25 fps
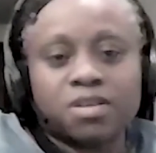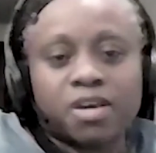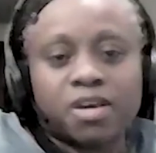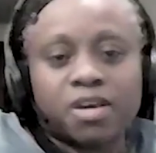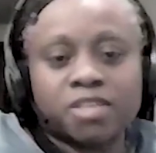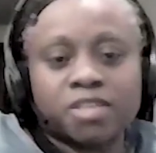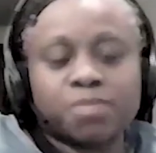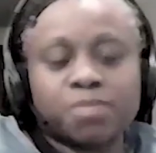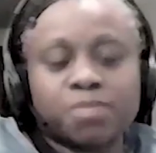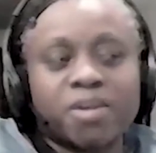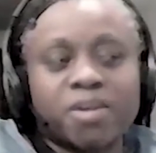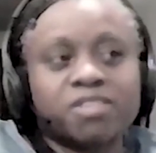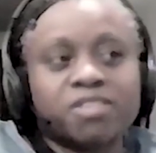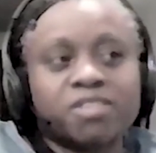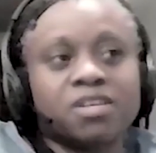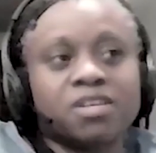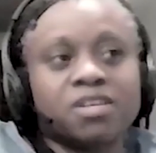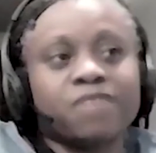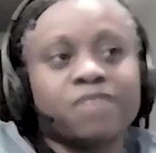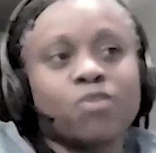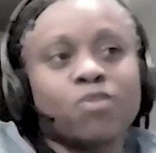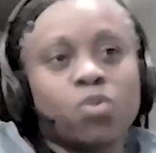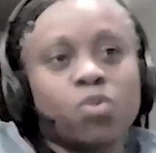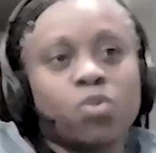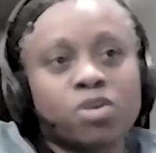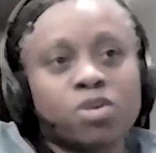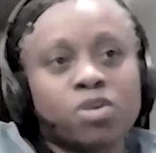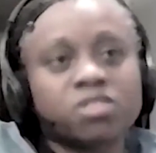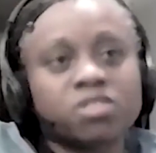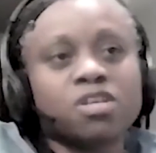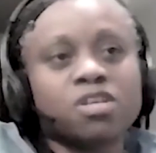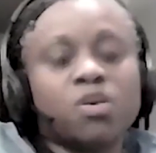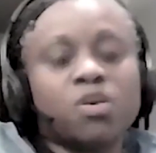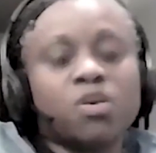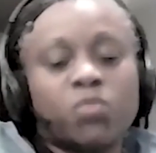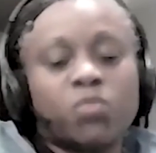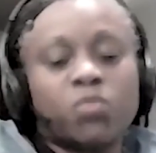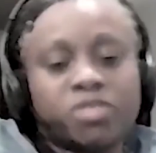as much. And of course,
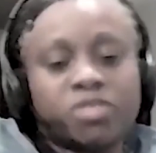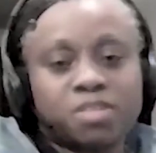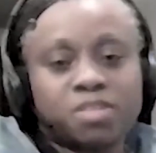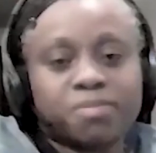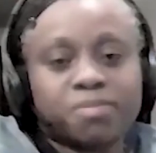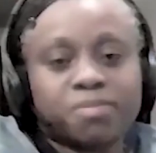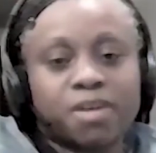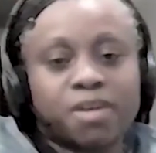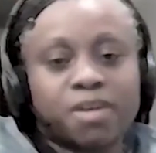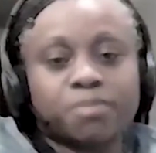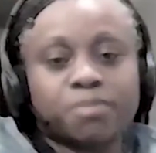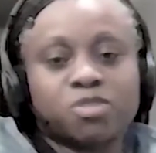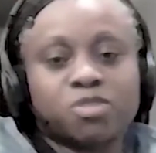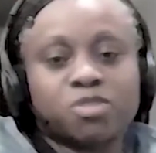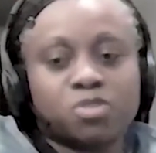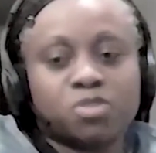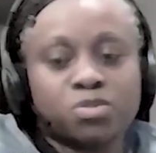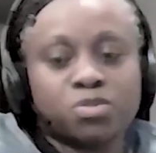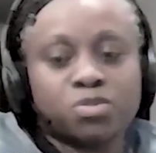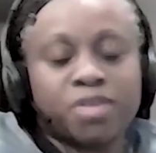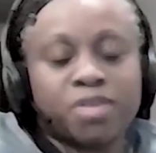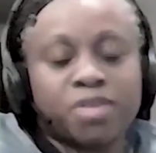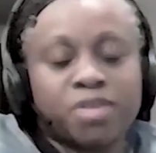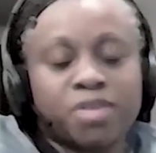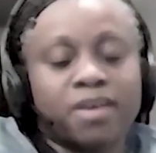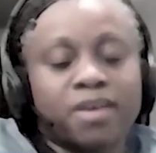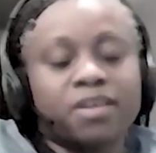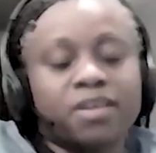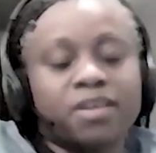we sometimes do that,